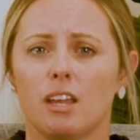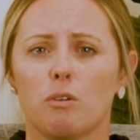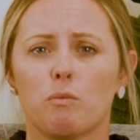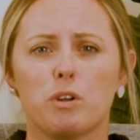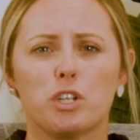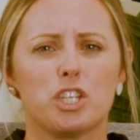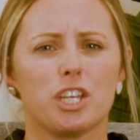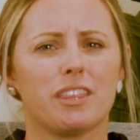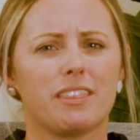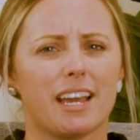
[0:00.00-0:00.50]

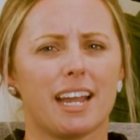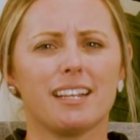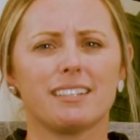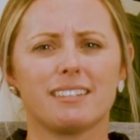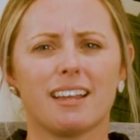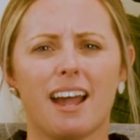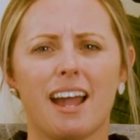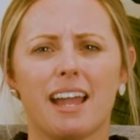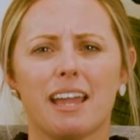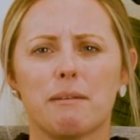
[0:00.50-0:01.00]
which at that
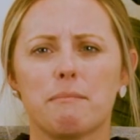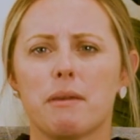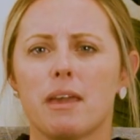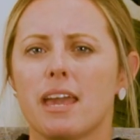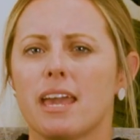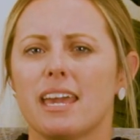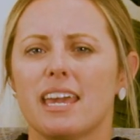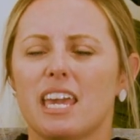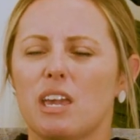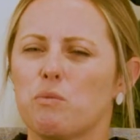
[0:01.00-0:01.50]
time,
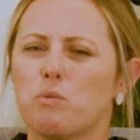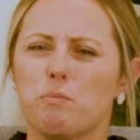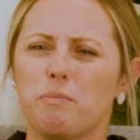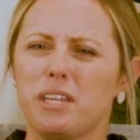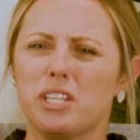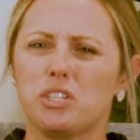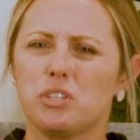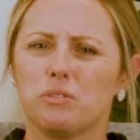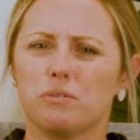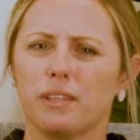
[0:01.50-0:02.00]
it will
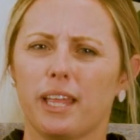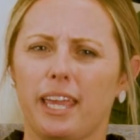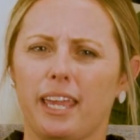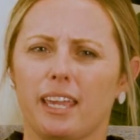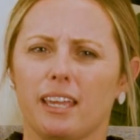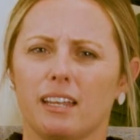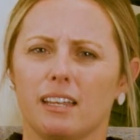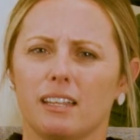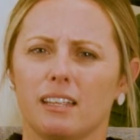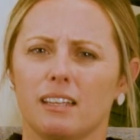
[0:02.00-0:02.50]
be too late."